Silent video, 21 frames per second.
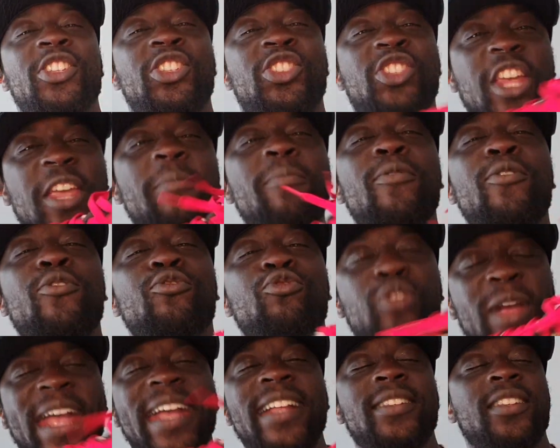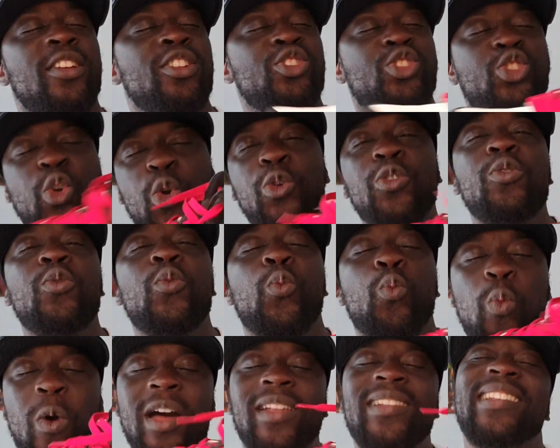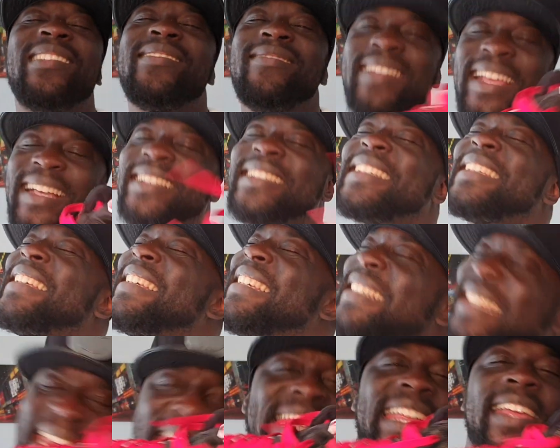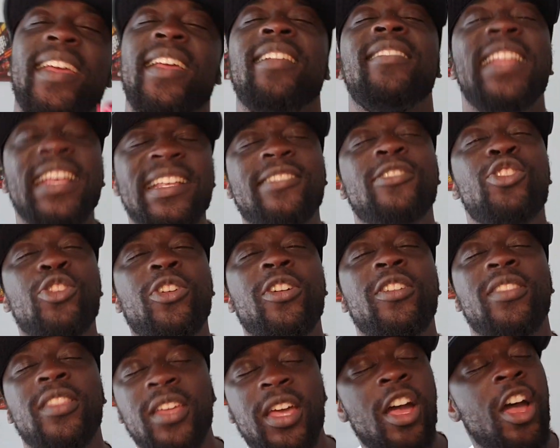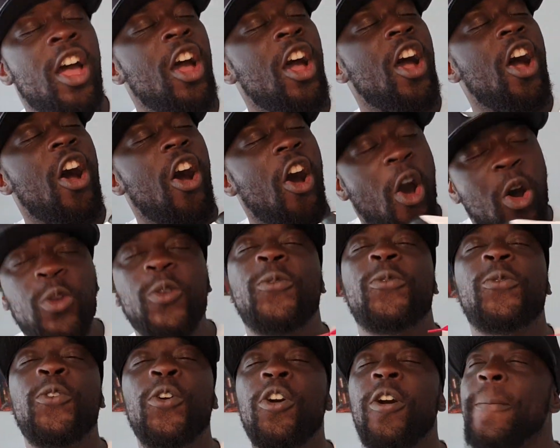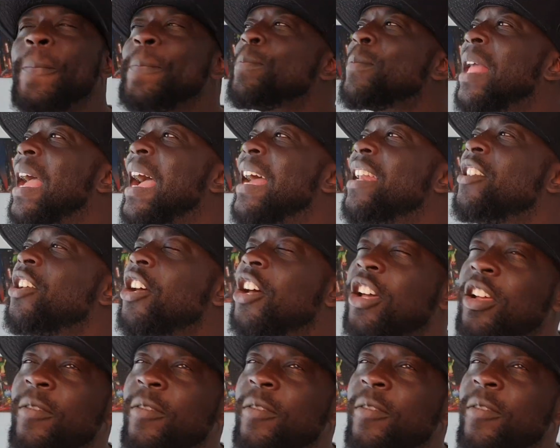Gym Red Jordan 1. Let's get it. Let's look at the on foot and